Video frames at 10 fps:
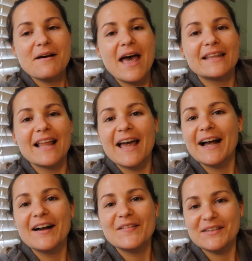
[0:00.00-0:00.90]
And like
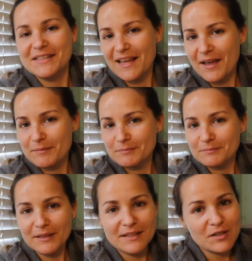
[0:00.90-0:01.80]
I always say,
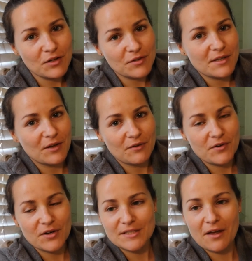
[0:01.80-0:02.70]
please go do something good for
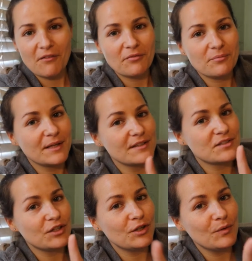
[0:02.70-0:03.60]
yourself,
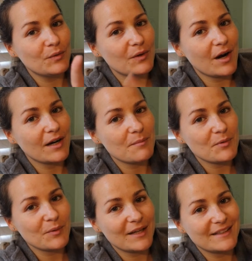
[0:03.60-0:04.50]
because you are
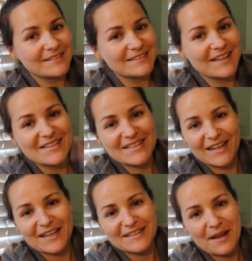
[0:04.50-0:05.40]
number one. I'll see you
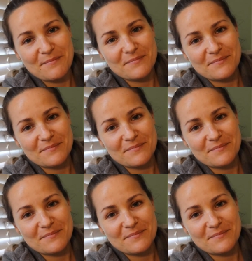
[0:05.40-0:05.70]
next time.